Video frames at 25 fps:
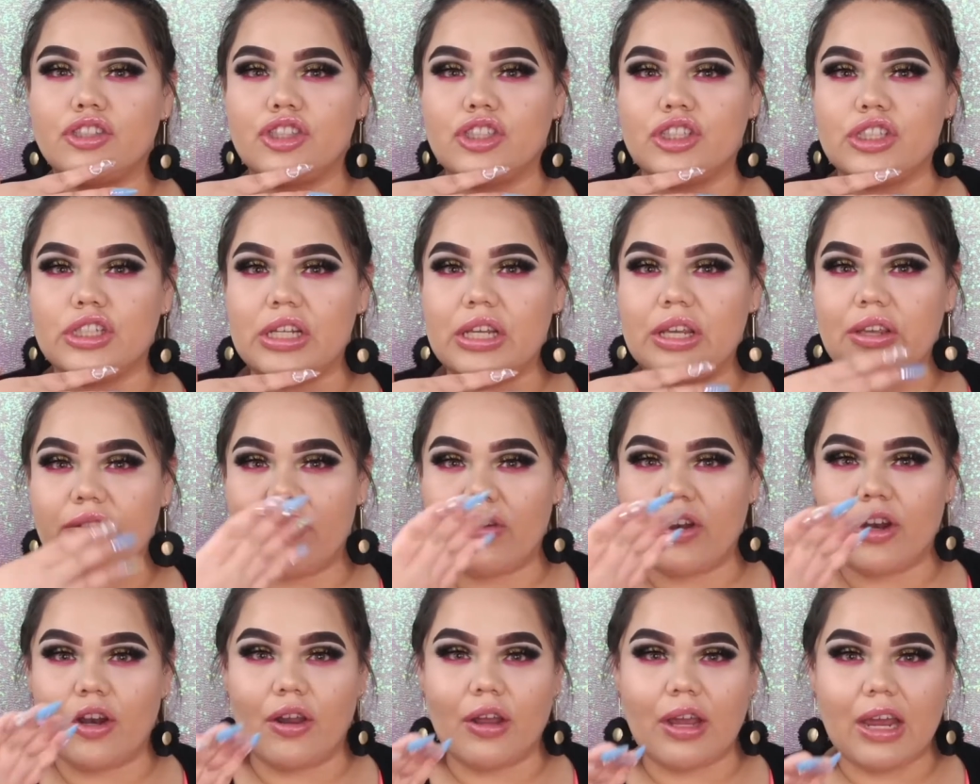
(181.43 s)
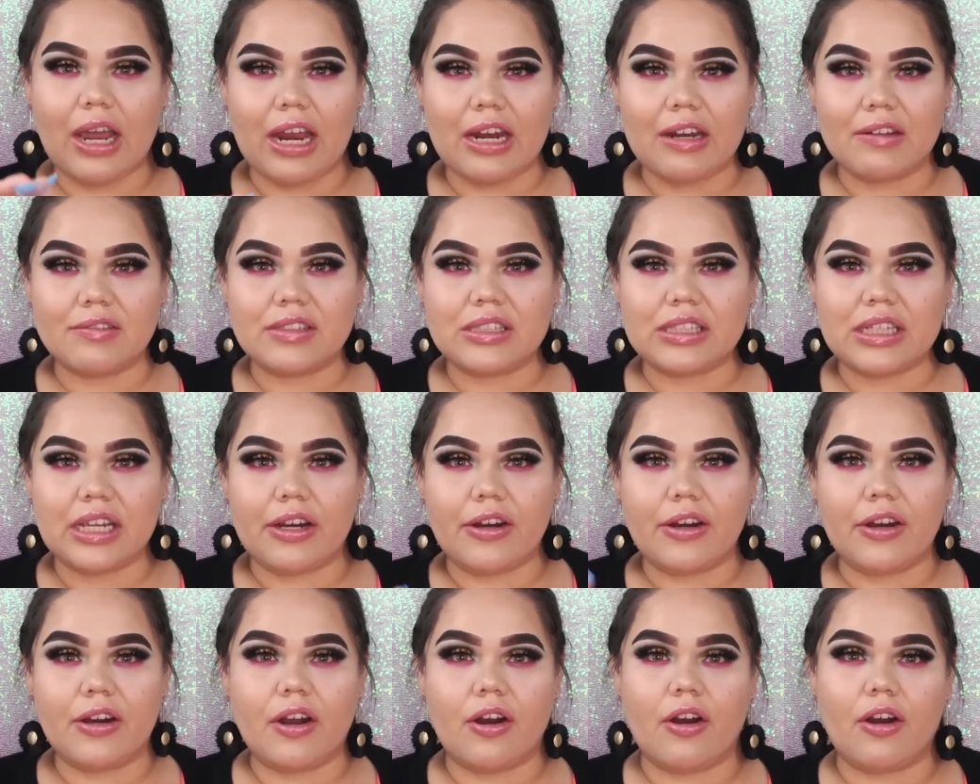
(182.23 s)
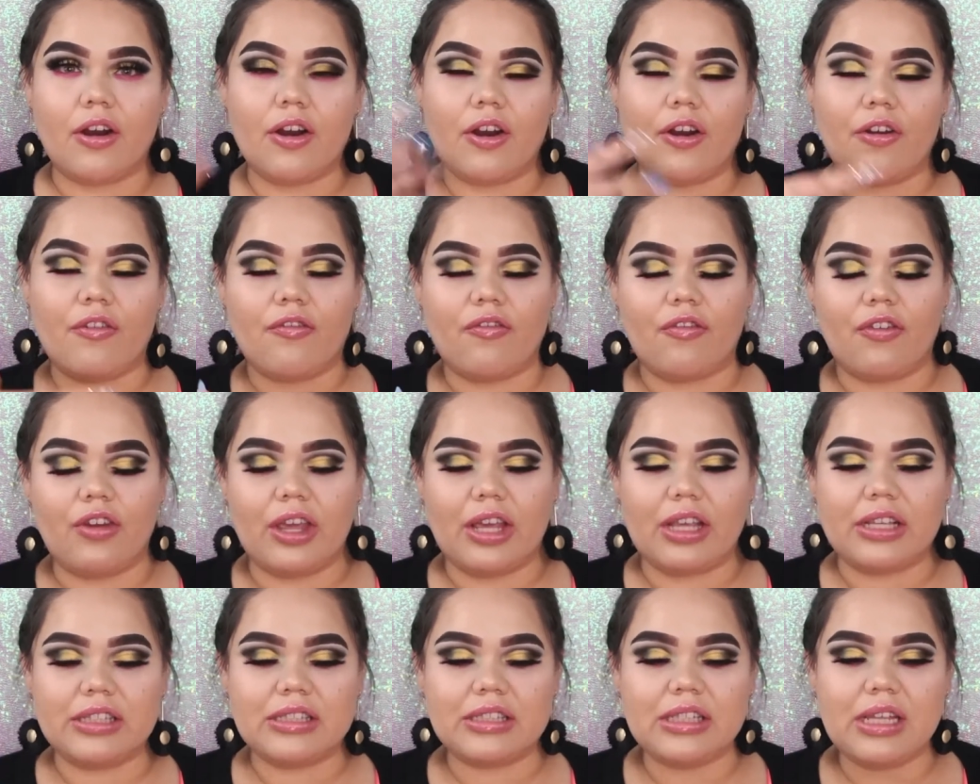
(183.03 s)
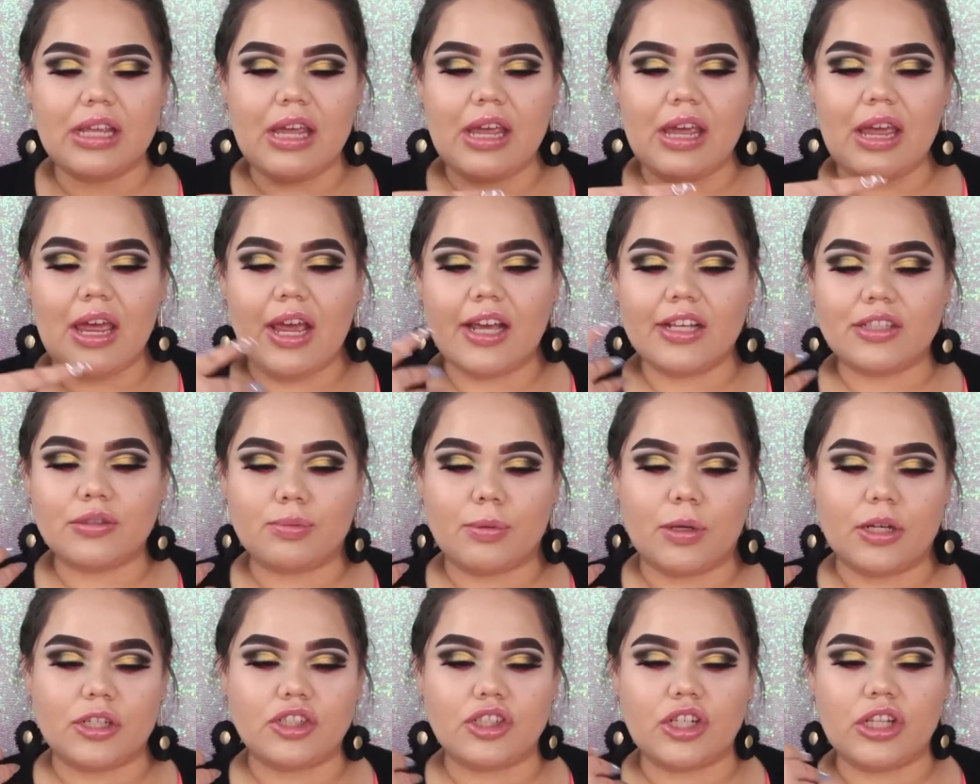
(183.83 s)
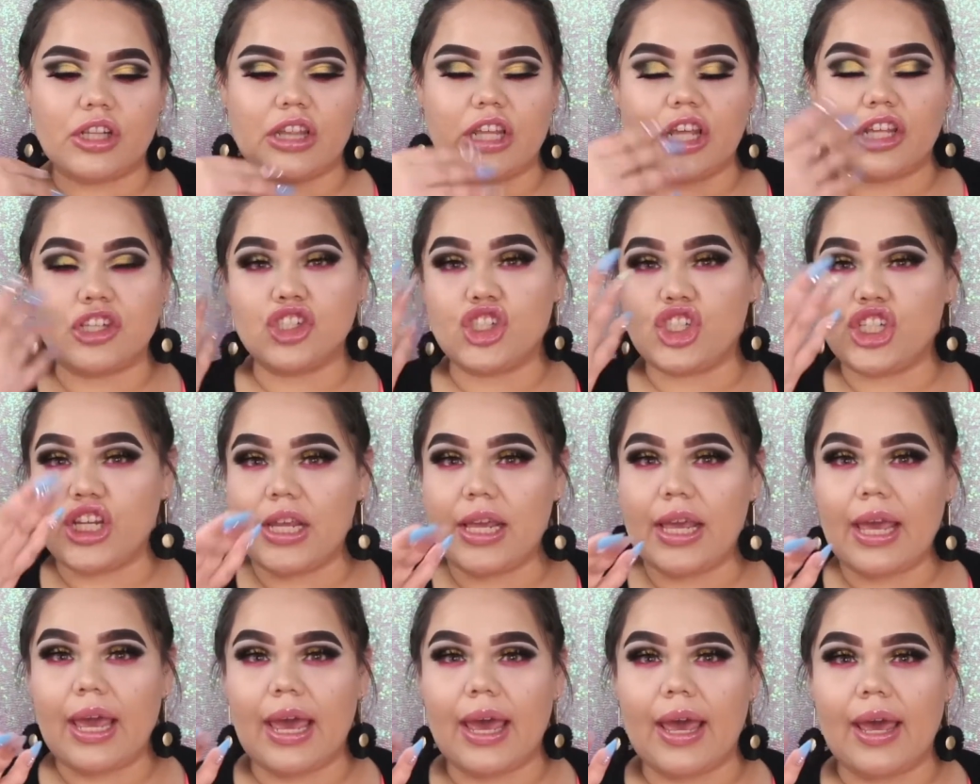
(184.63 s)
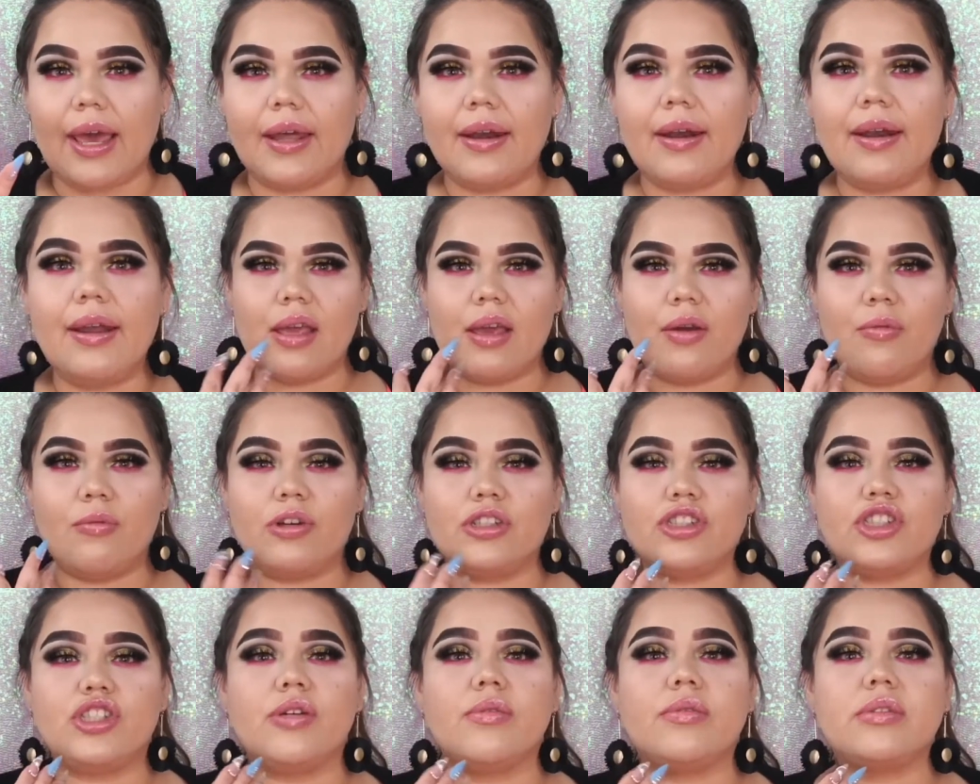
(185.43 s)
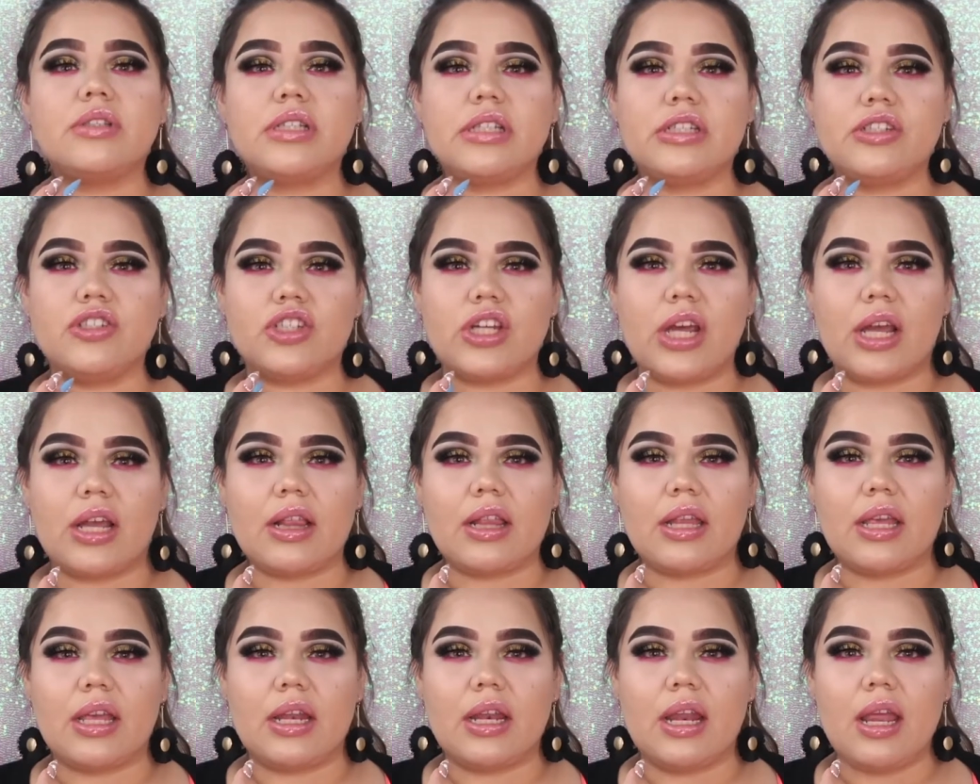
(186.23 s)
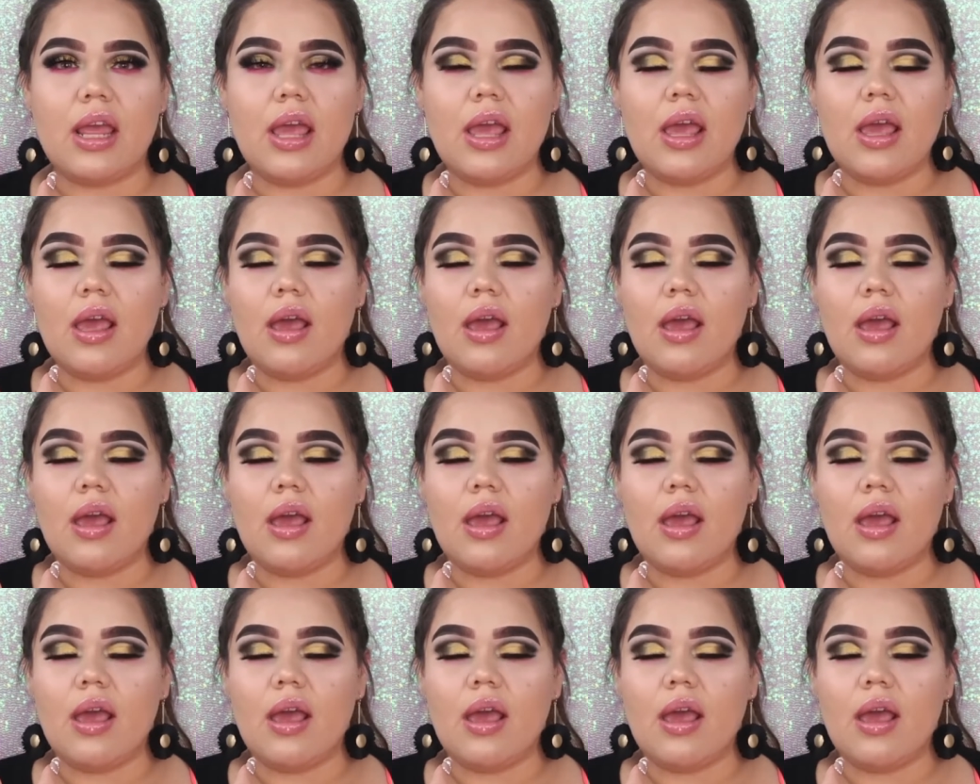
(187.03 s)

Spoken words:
she even looked kind of scared on her face expression that she had when she was injecting